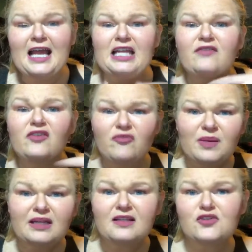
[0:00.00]
And if you've
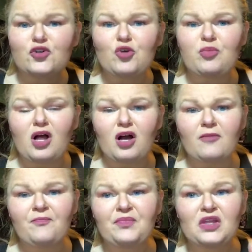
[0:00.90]
been in this group
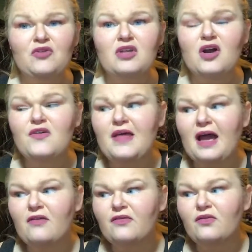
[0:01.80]
long, you know
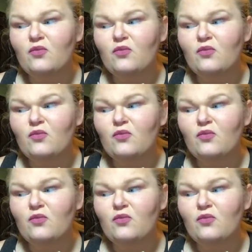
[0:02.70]
that